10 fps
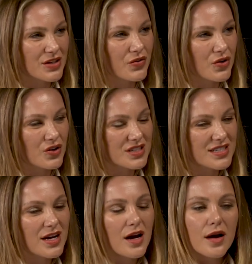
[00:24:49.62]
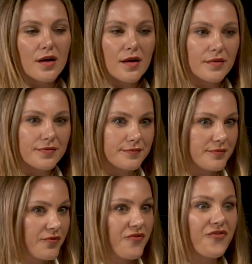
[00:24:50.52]
of course. Of
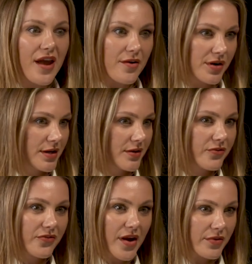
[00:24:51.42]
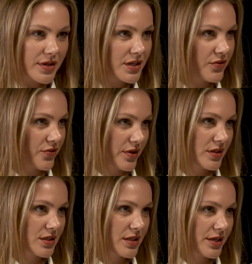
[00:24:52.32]
very, very
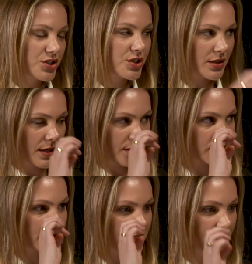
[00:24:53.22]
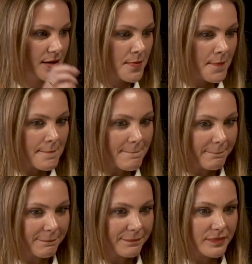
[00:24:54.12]
different nation, I would say.
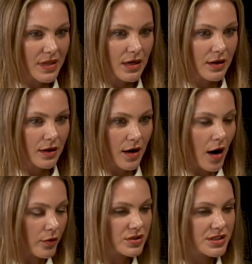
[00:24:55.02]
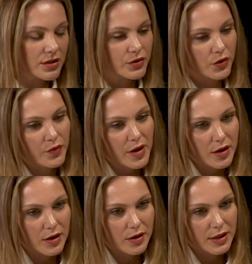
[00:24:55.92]
I would tell you,
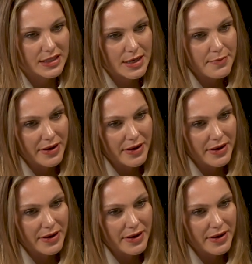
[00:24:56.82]
as I